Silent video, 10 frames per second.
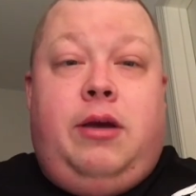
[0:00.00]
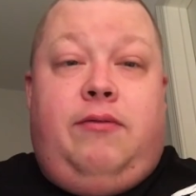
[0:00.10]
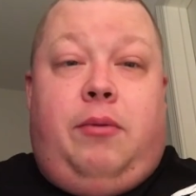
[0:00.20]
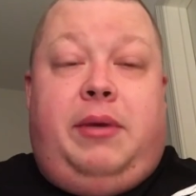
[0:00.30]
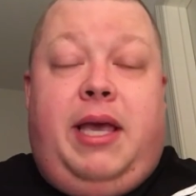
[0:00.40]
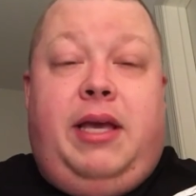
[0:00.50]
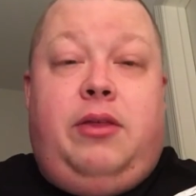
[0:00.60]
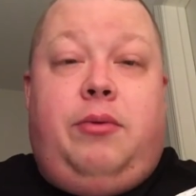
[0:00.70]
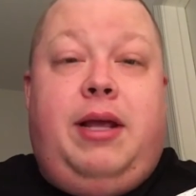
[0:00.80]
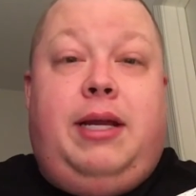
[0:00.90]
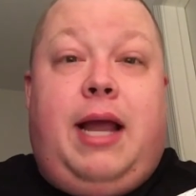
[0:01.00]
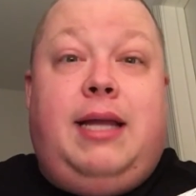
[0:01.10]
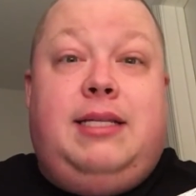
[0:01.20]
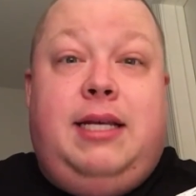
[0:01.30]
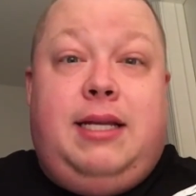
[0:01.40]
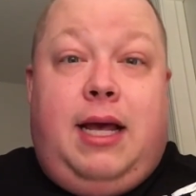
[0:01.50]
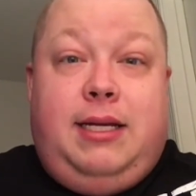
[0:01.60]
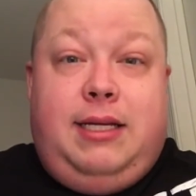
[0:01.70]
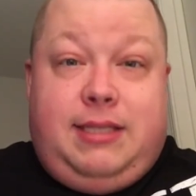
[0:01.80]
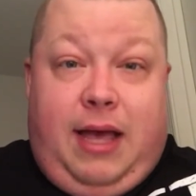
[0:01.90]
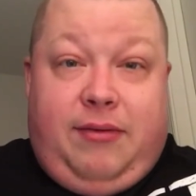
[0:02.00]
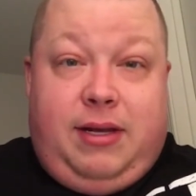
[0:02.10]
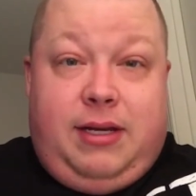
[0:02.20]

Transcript: from King of the Ring 1997,